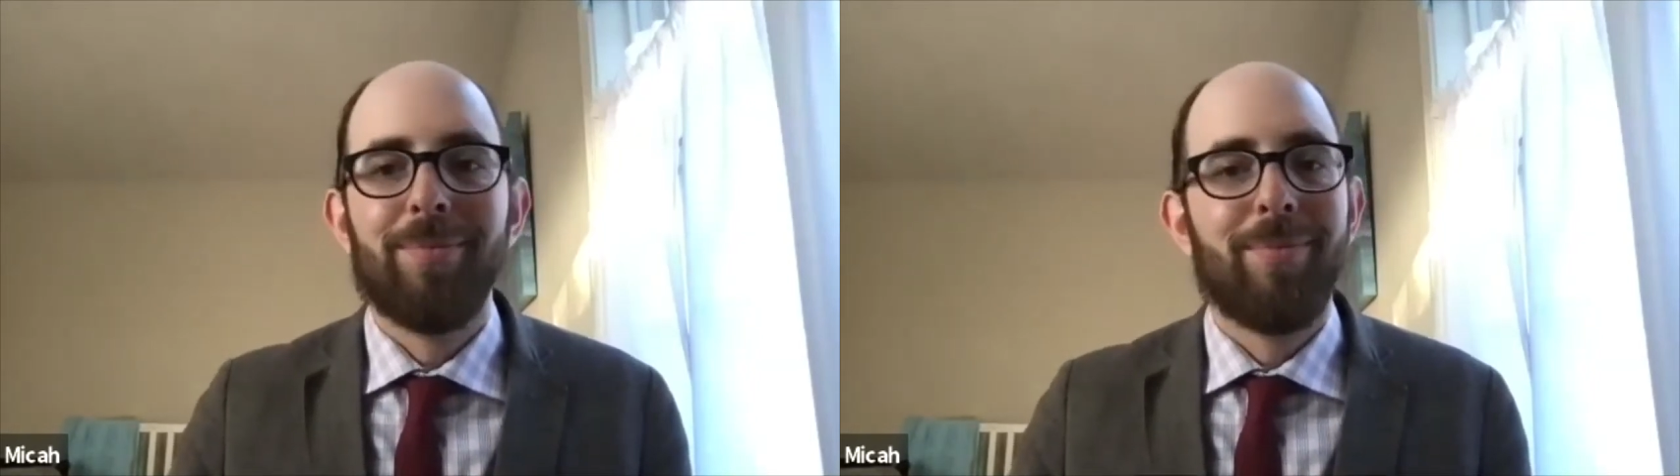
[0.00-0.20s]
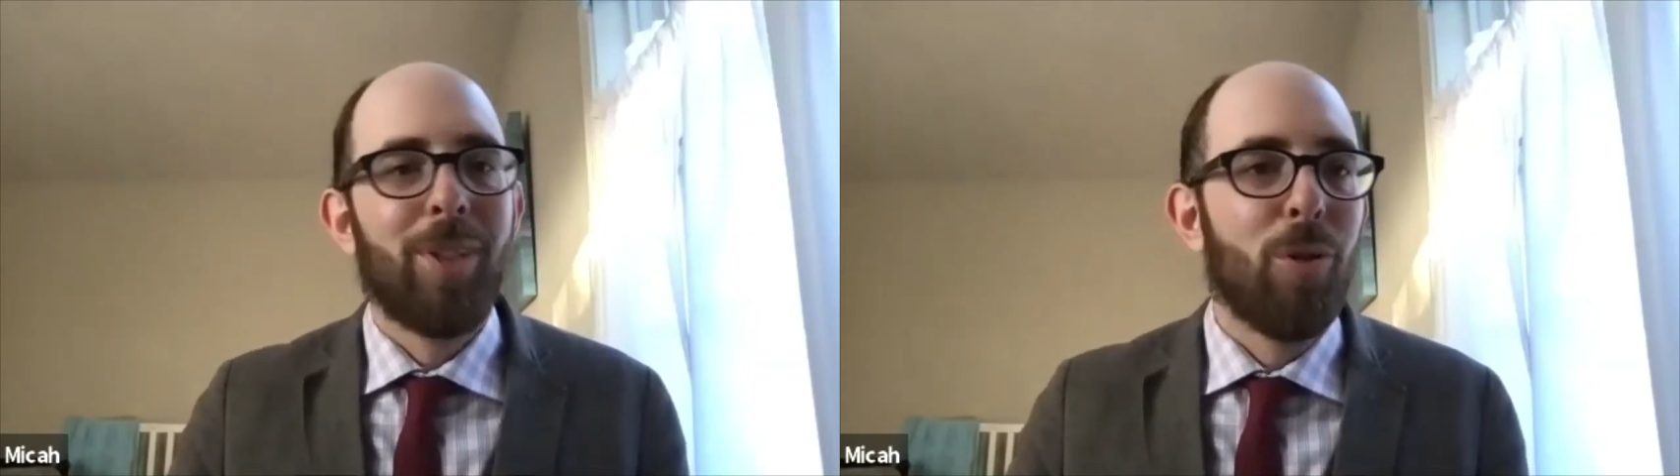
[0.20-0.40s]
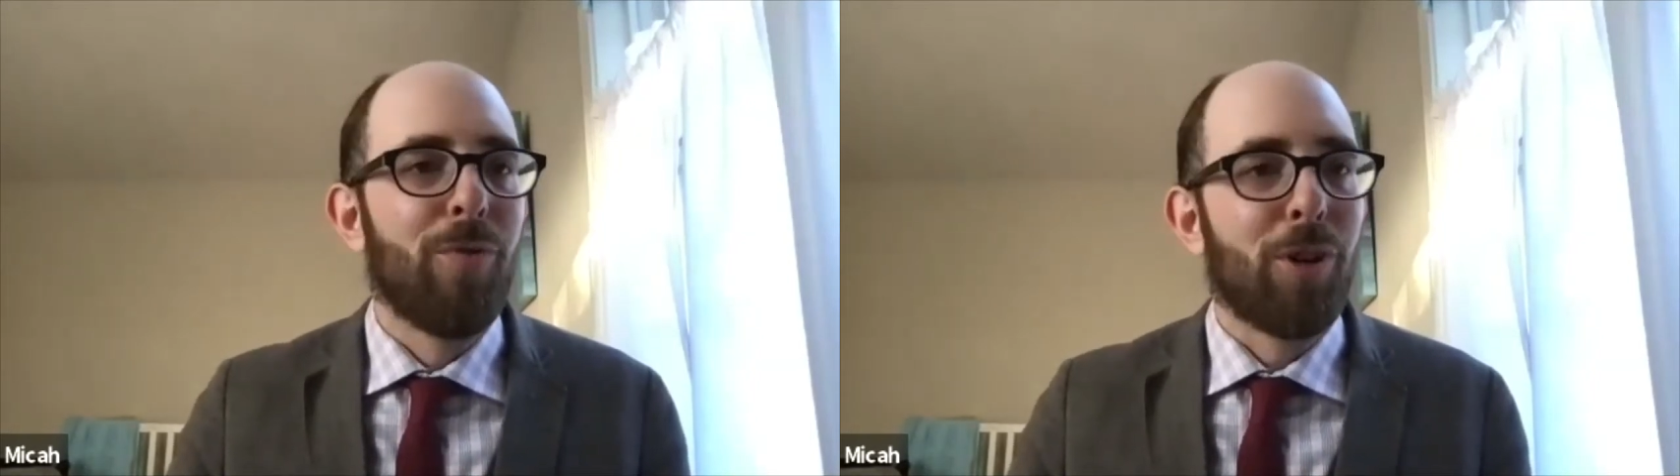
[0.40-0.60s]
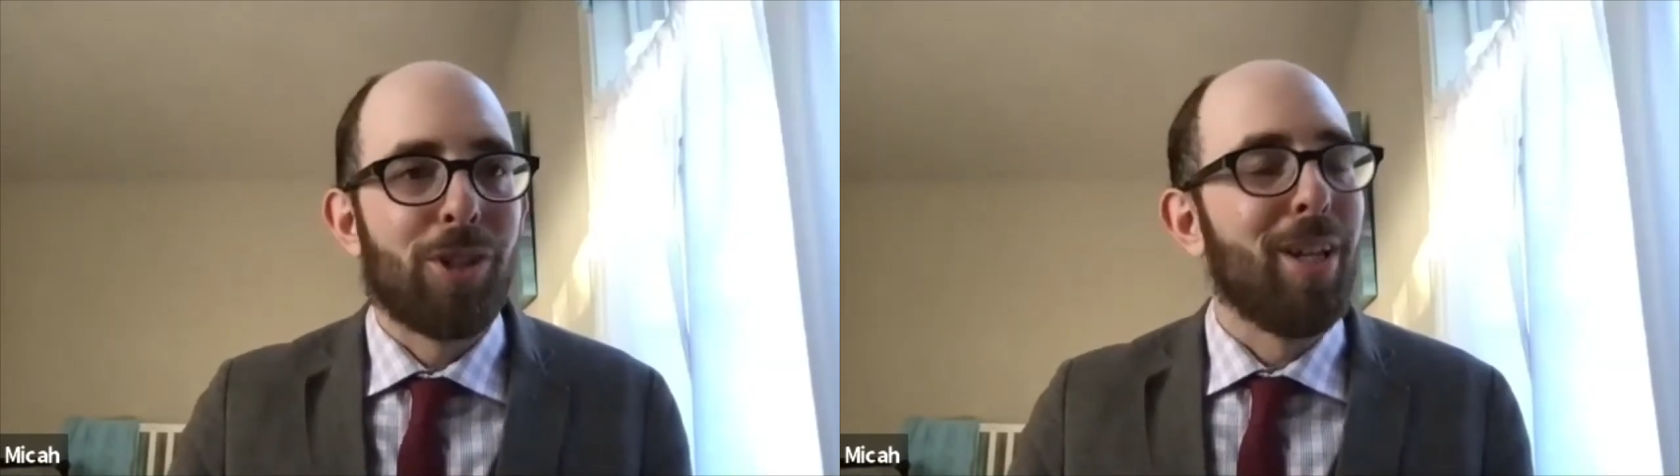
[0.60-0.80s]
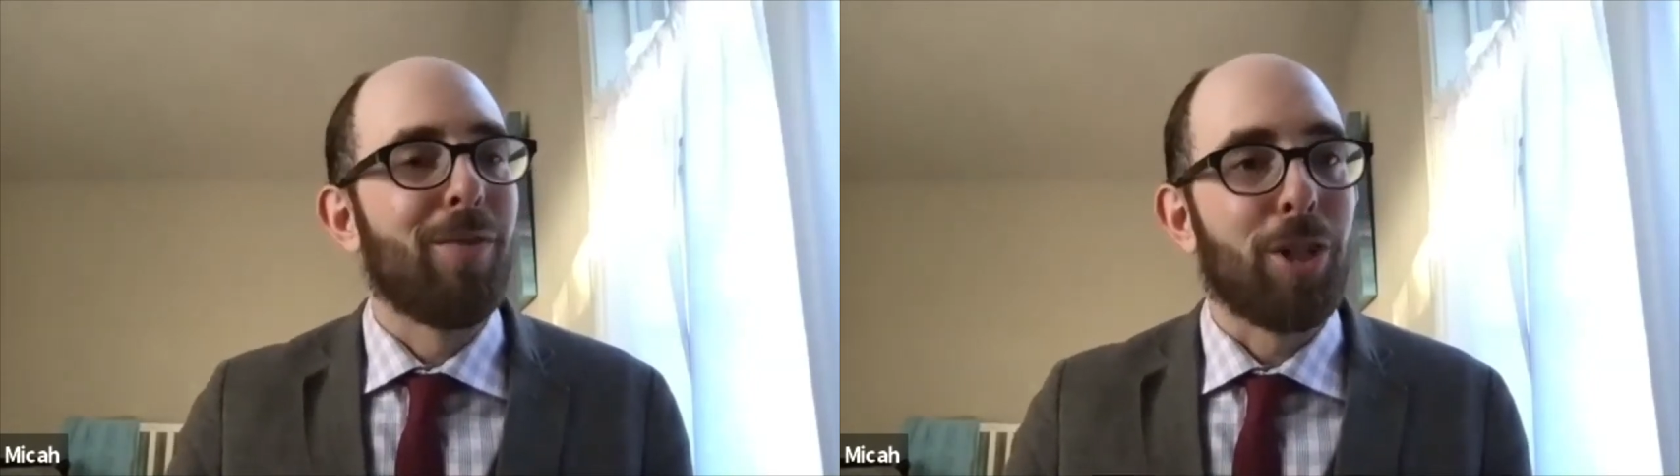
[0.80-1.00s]

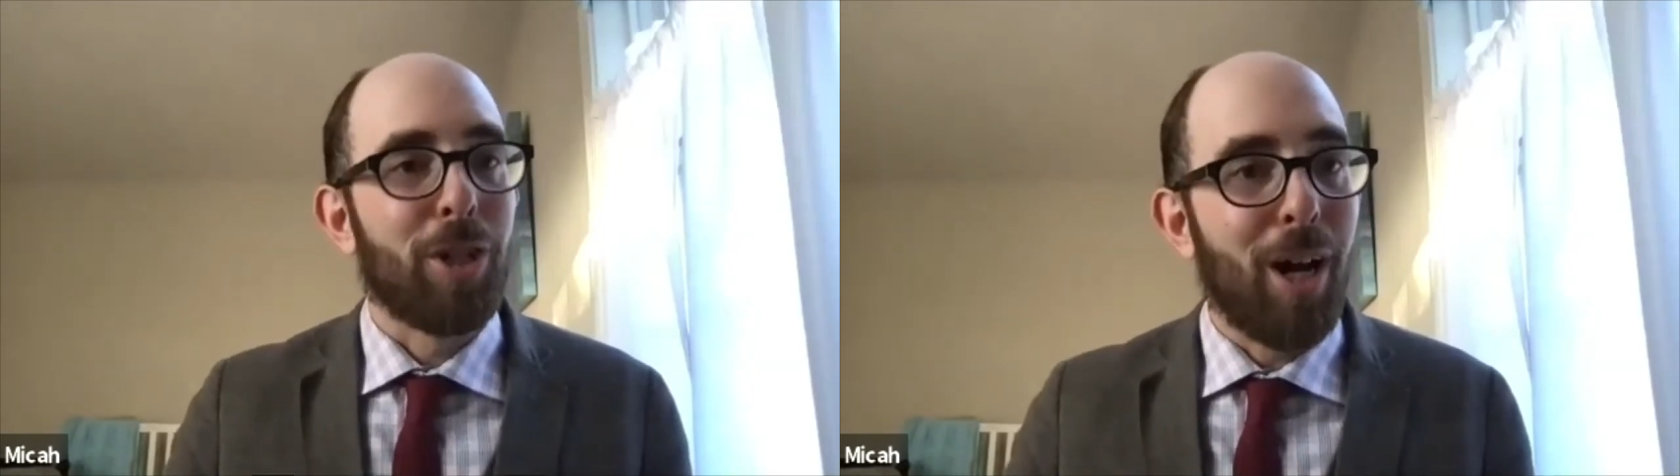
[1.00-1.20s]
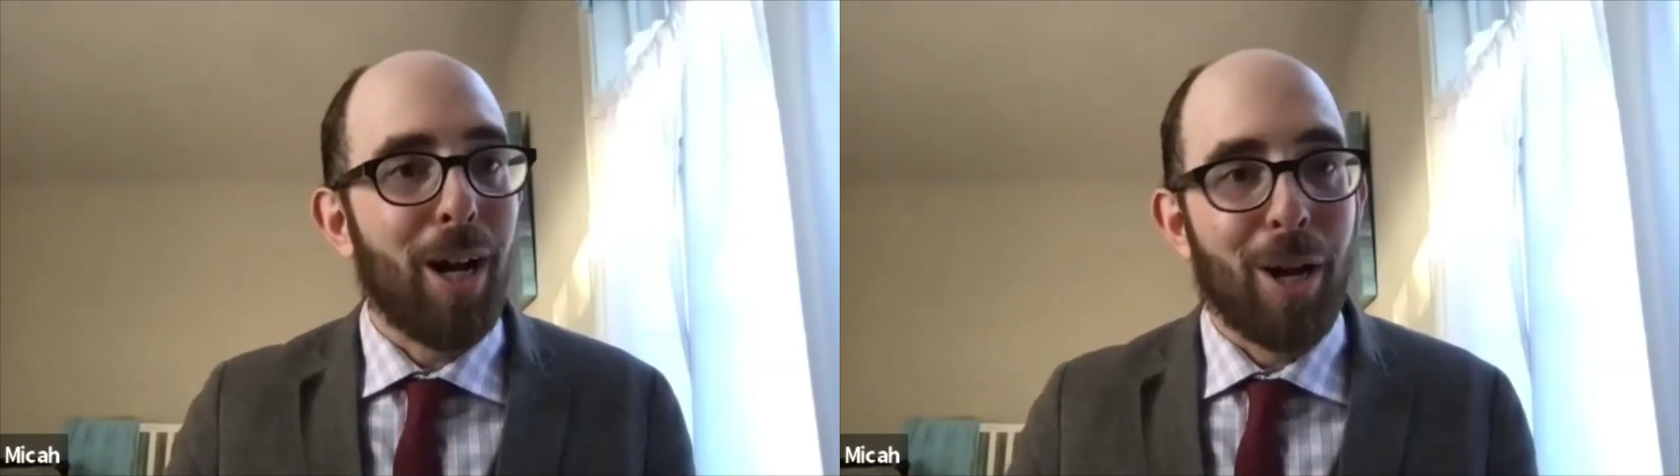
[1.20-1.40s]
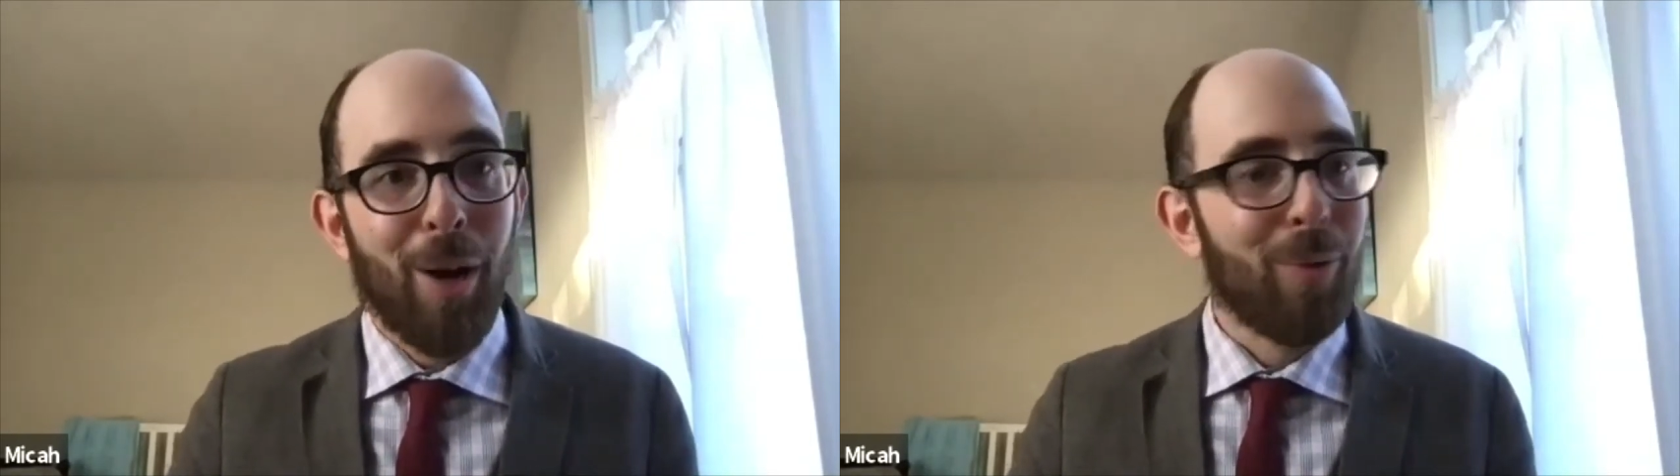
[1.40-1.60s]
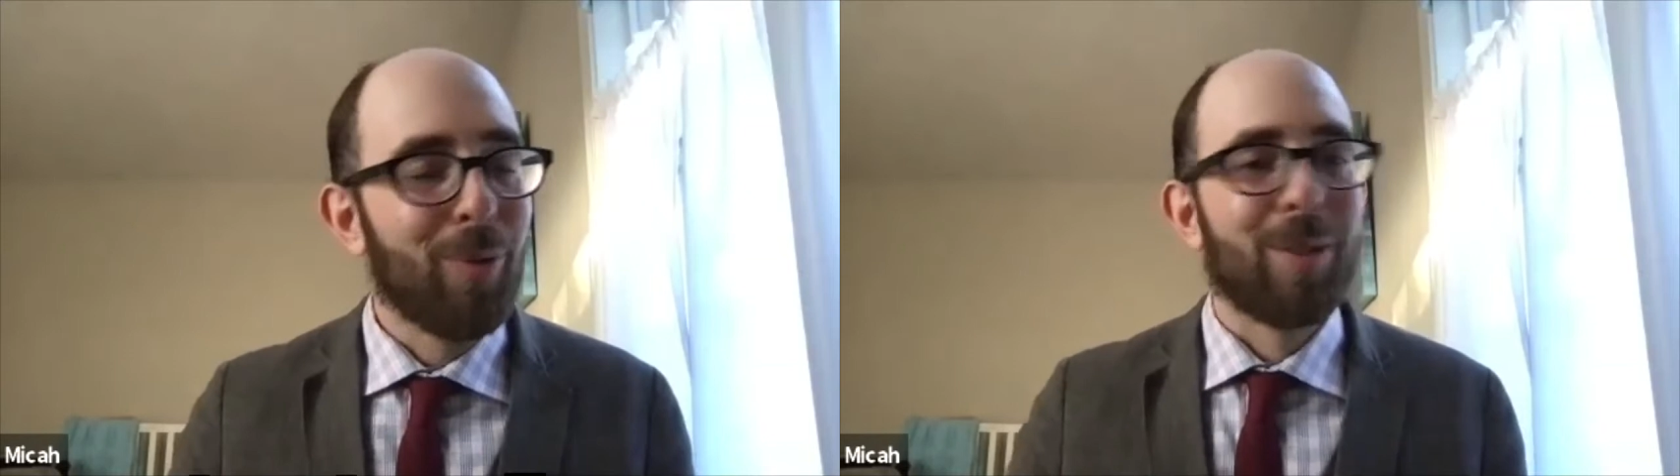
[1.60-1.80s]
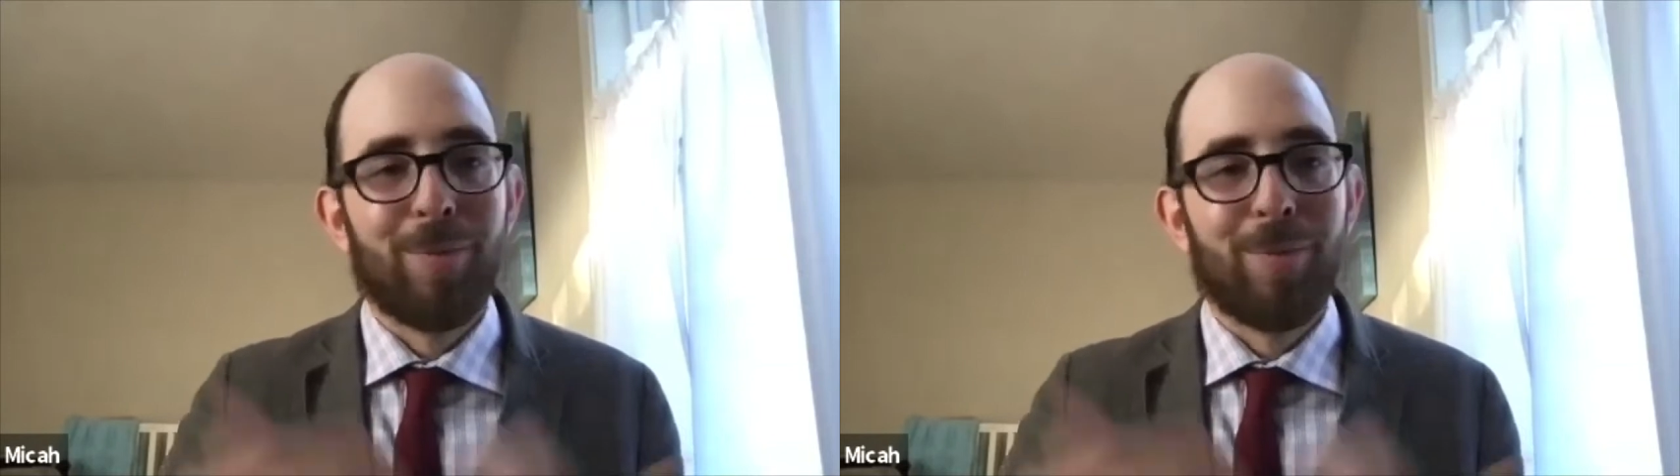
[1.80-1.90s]
University of Chicago,